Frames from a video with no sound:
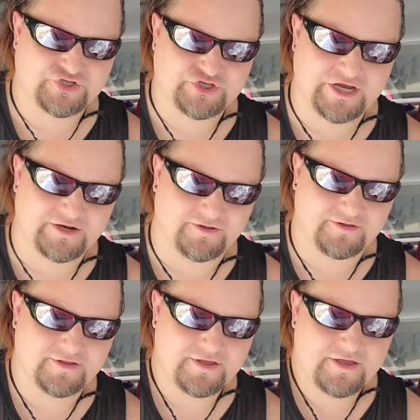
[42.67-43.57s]
channel
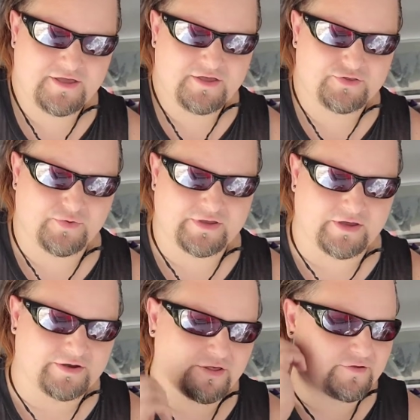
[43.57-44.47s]
doing
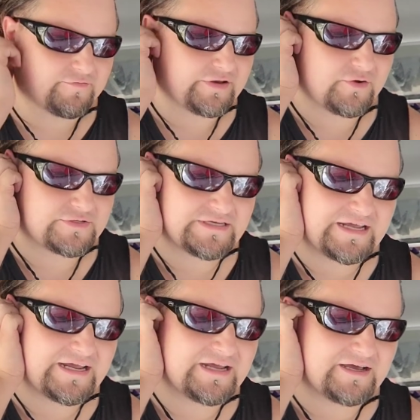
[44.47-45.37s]
another video
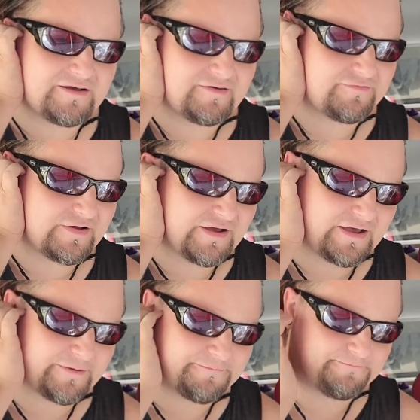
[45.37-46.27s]
today of
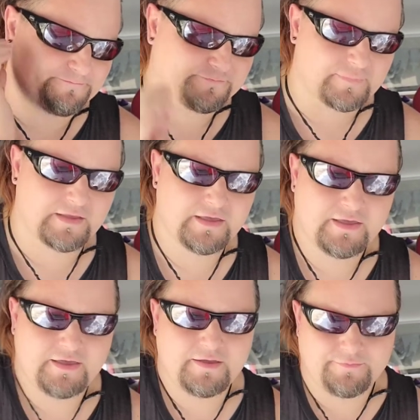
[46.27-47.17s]
uh,
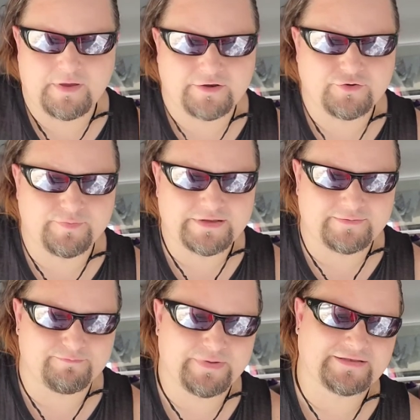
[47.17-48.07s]
my new
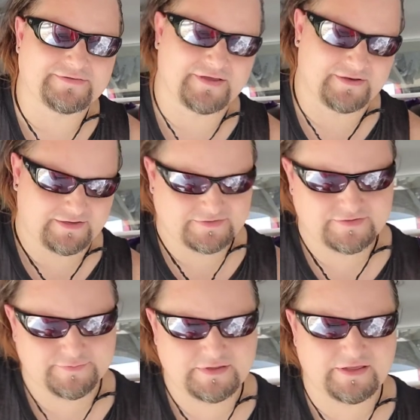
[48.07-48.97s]
bed, bed design. Yes, this
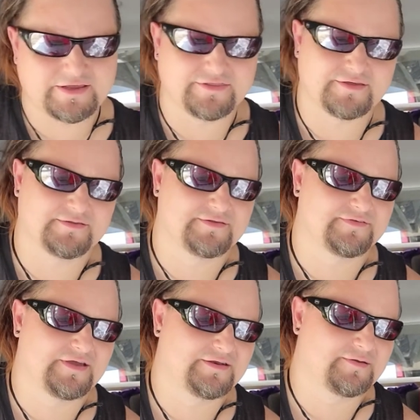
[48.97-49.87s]
will be like, I think,
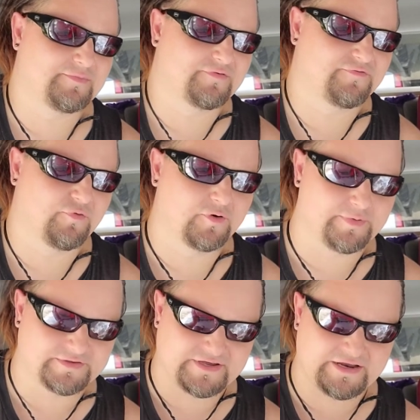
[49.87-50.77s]
design number four, but
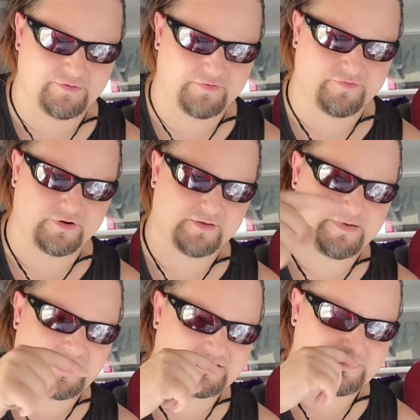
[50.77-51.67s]
it's kind of reverting
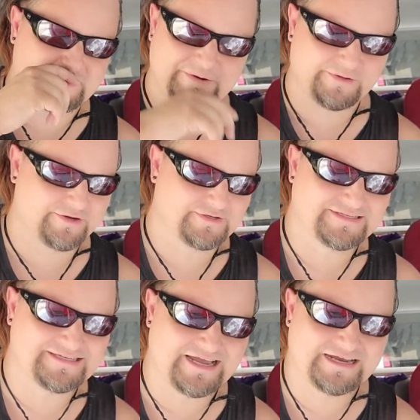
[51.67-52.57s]
back to an earlier
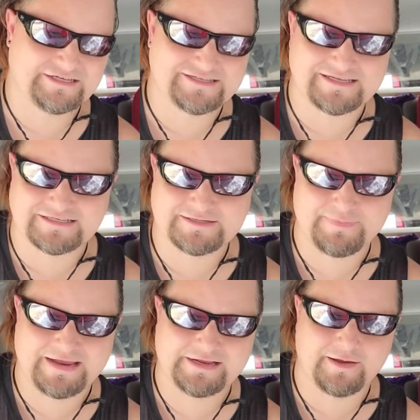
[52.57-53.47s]
design, just
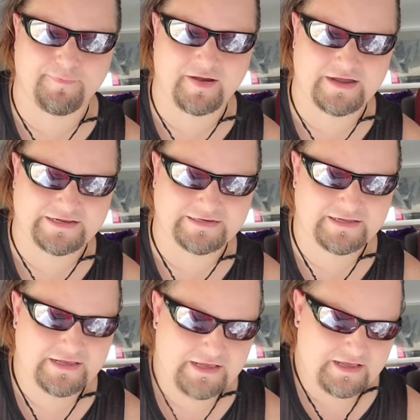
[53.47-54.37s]
expanding upon it.
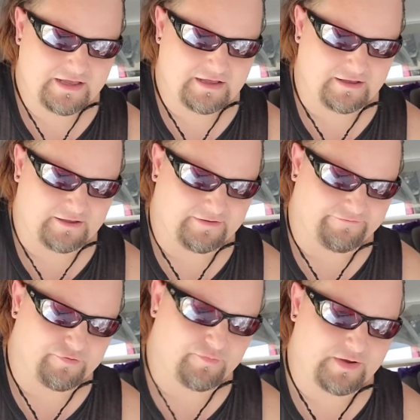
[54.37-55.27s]
Uh, if
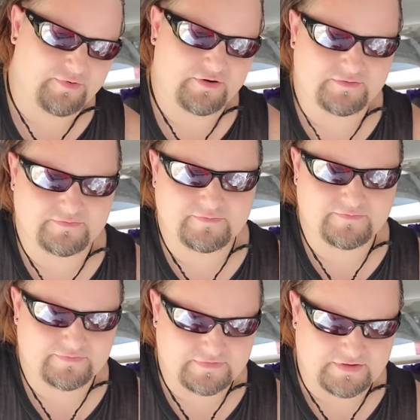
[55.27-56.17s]
you remember,
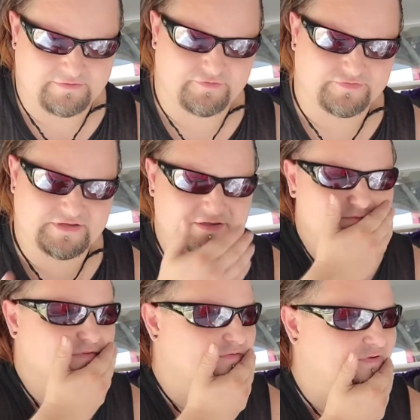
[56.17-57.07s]
if you've seen
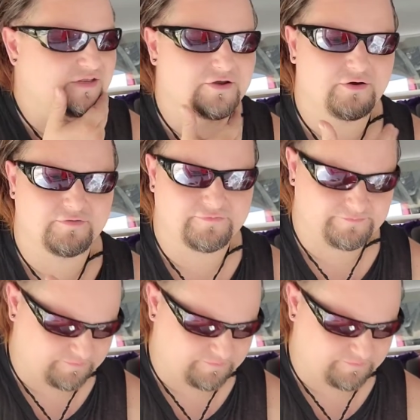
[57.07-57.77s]
the video of